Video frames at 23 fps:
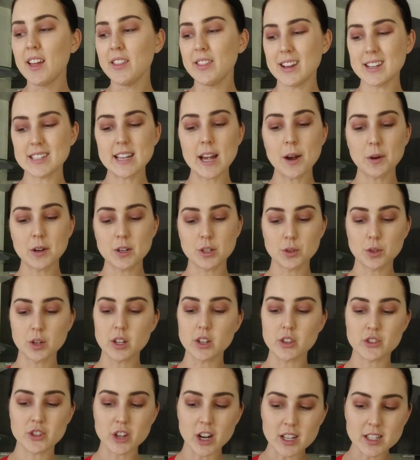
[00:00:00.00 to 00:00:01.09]
that's how I do
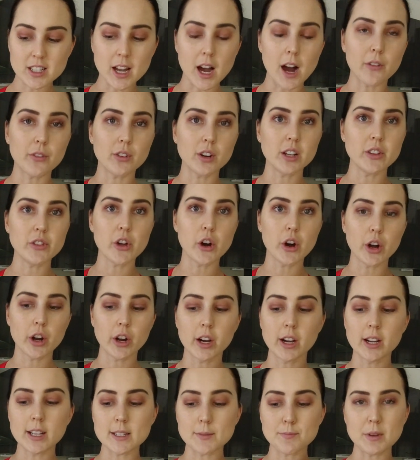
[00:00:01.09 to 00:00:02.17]
it, just covering the
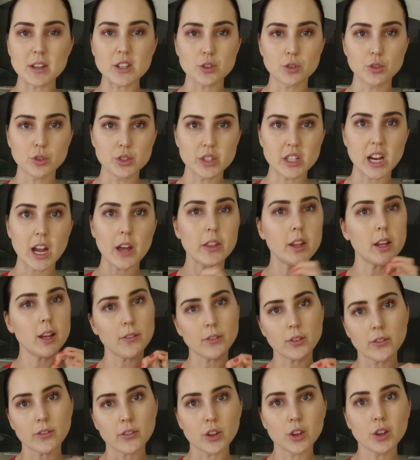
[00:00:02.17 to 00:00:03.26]
oats, mix it all together. If you
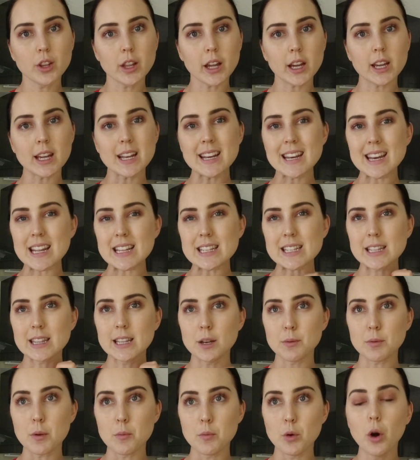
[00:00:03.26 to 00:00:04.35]
feel like it needs a little
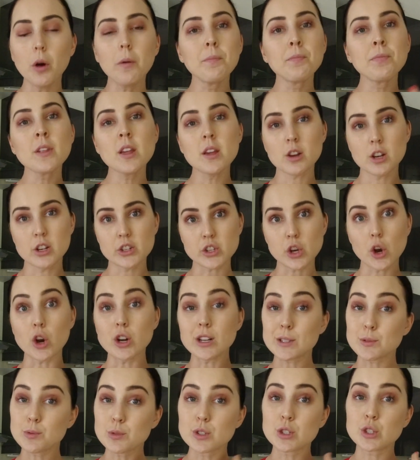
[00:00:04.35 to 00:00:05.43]
bit more, because the
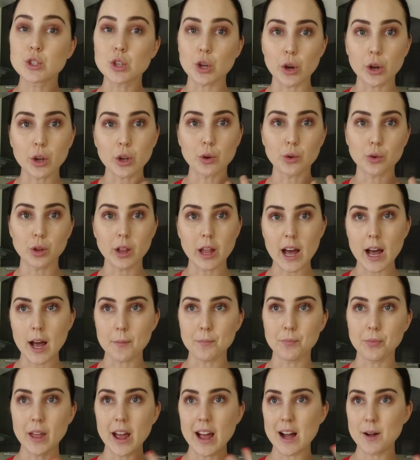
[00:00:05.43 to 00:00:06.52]
oats will soak it all
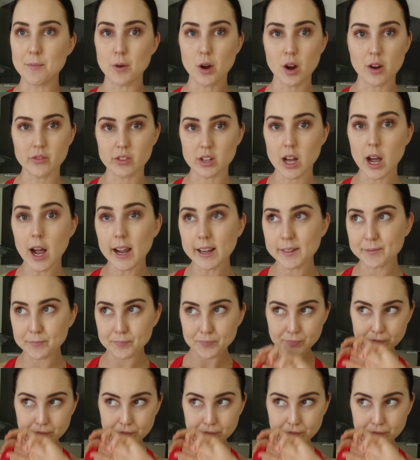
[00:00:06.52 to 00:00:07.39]
up overnight,